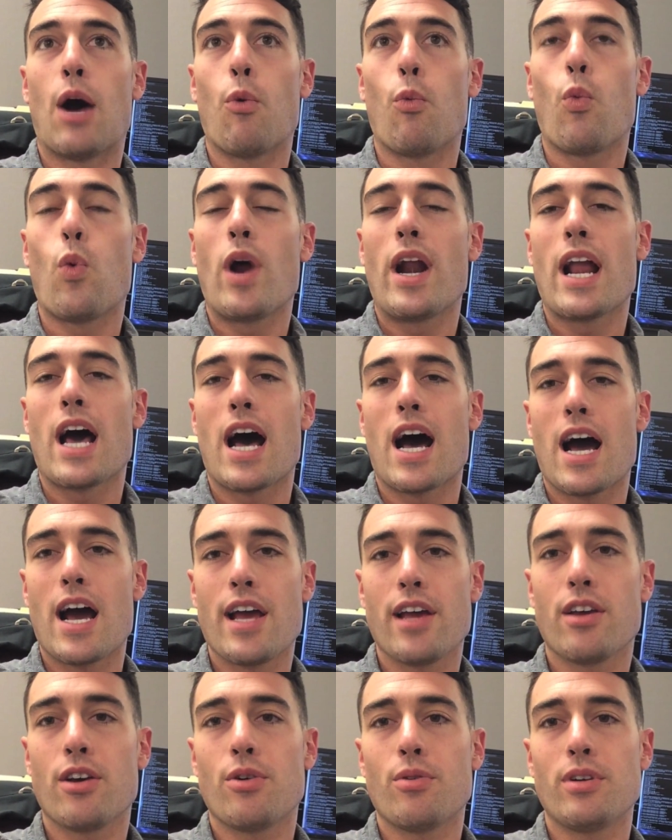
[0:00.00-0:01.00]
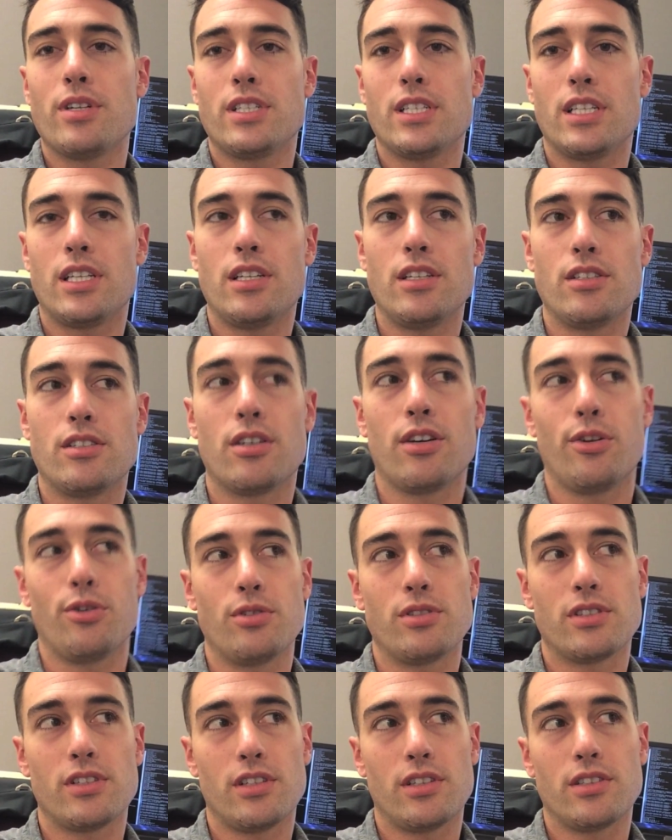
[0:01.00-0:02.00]
When I go into
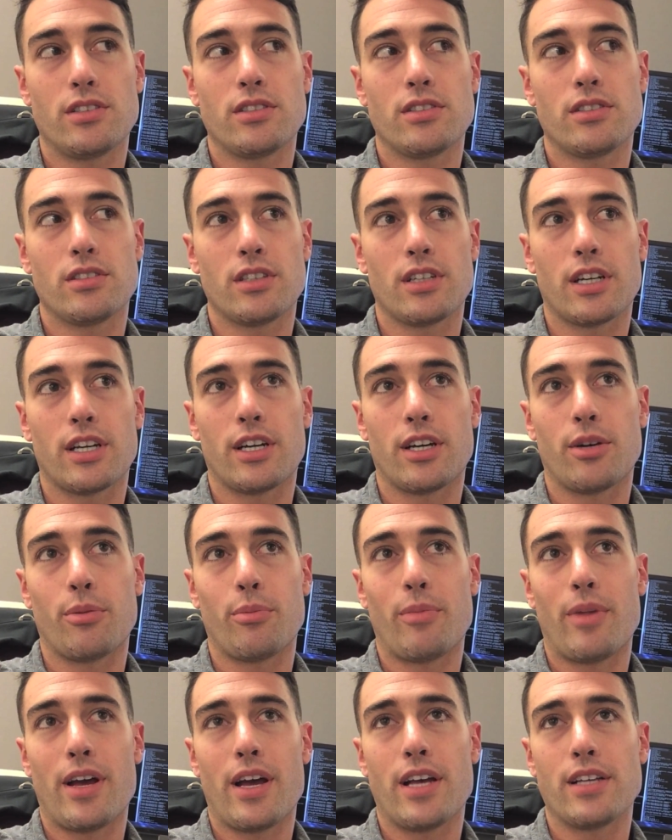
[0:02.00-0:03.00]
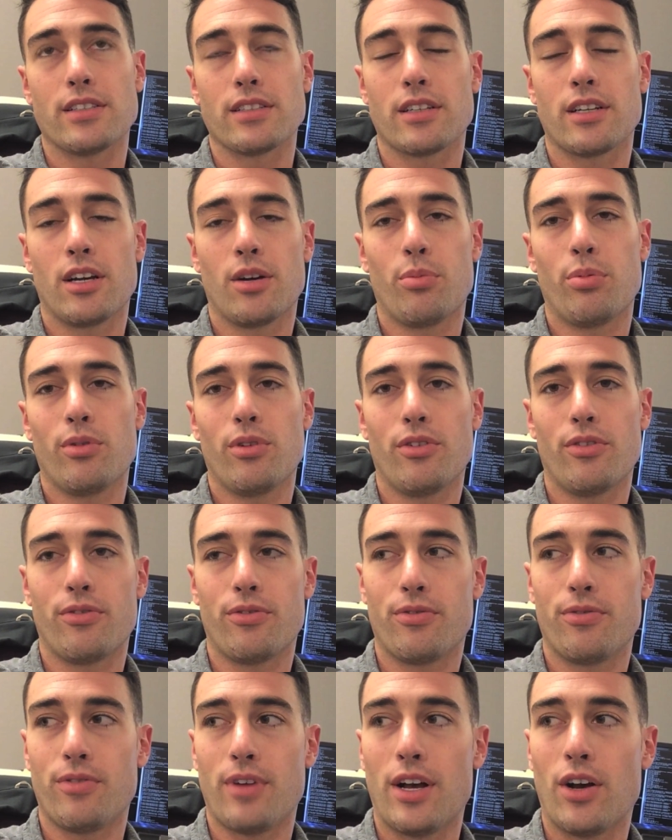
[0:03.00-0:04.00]
ketosis, as a couple of
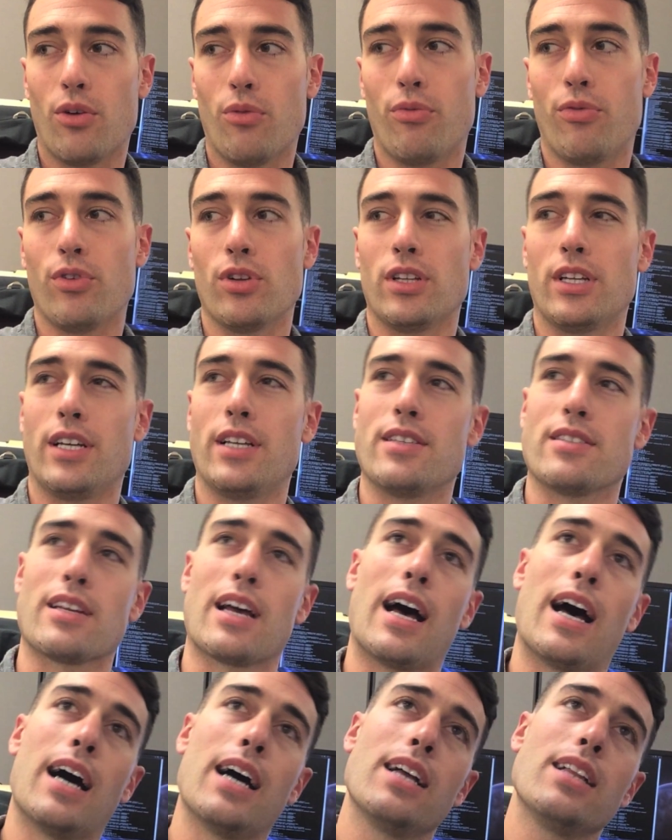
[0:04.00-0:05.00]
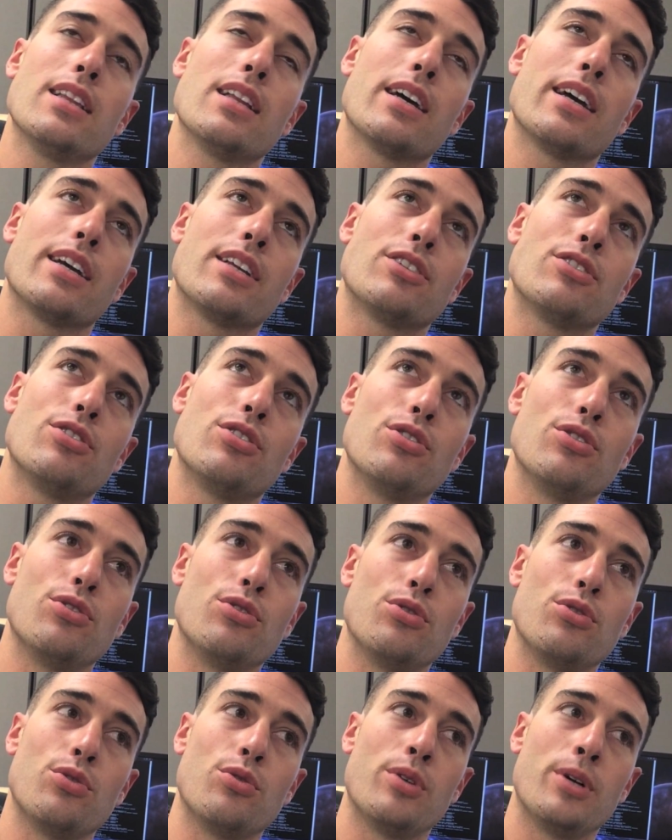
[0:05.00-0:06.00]
helpful hints, I like
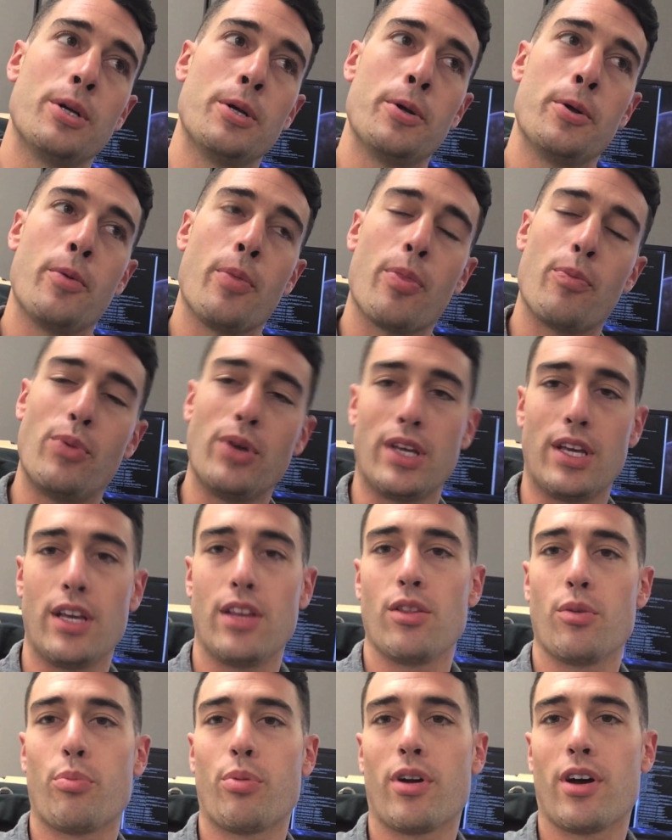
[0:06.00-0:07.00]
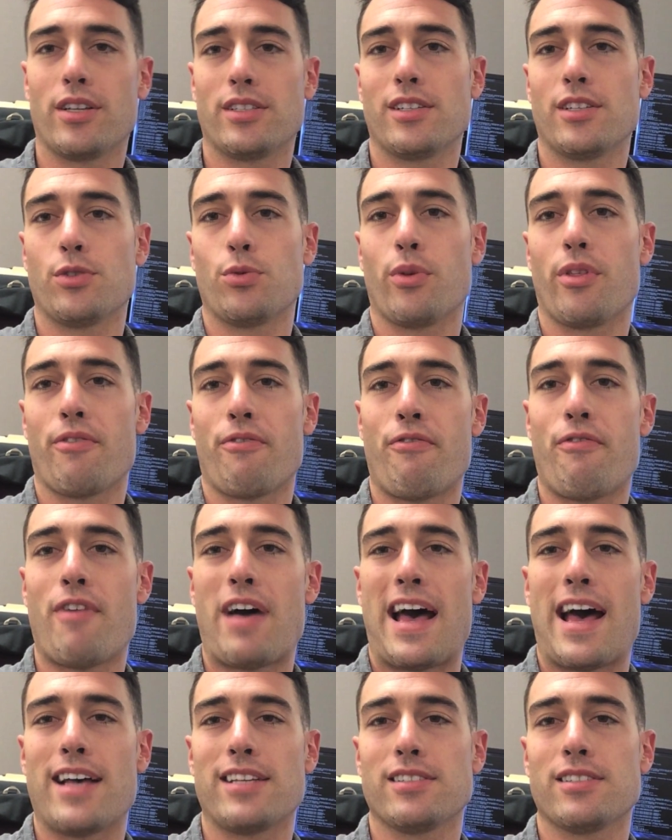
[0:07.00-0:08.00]
to begin the process with a
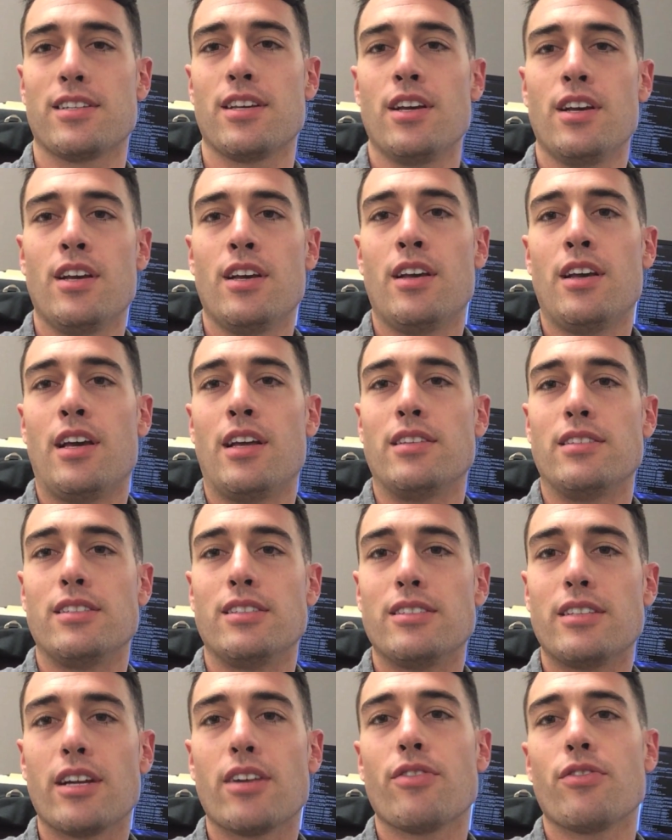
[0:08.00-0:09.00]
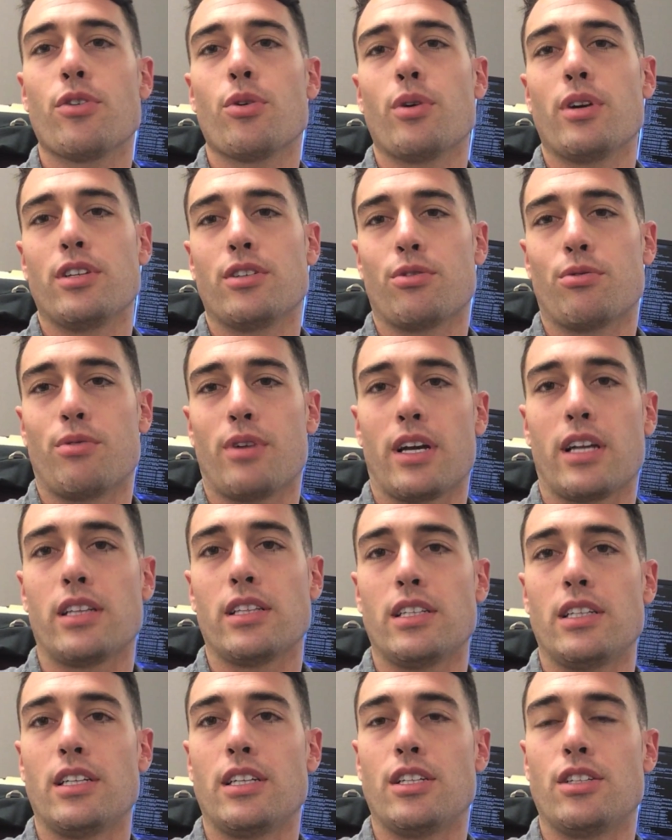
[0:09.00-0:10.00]
fast. Instead of going
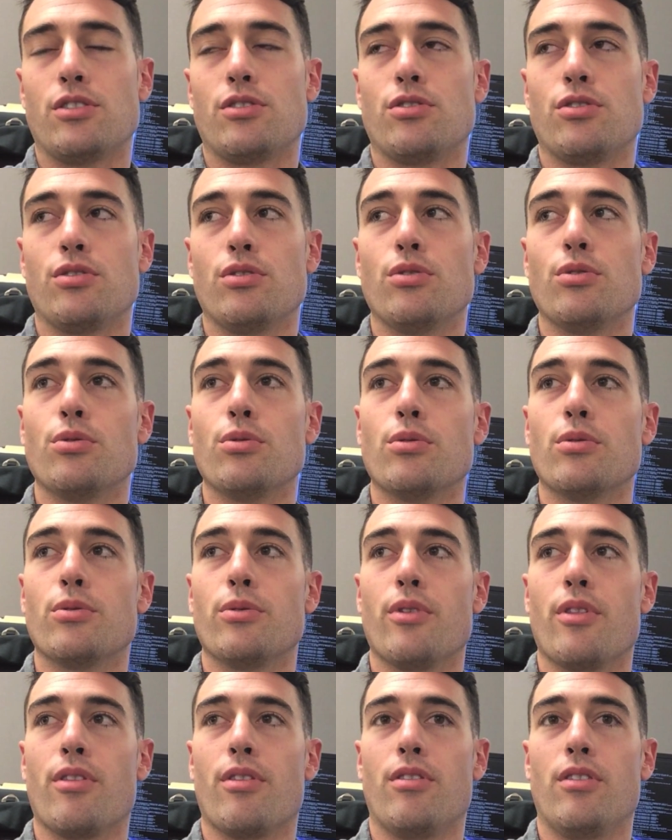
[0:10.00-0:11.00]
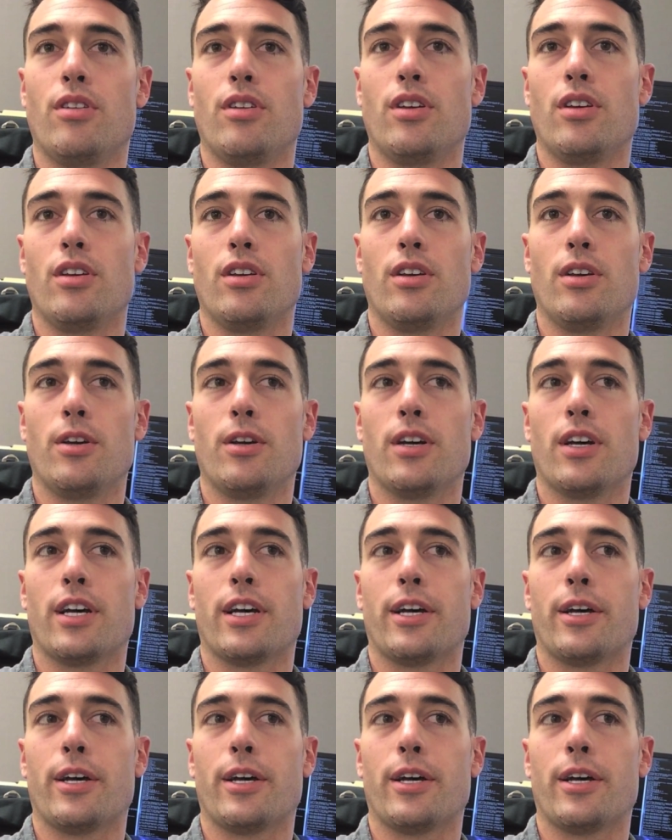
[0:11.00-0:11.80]
directly into the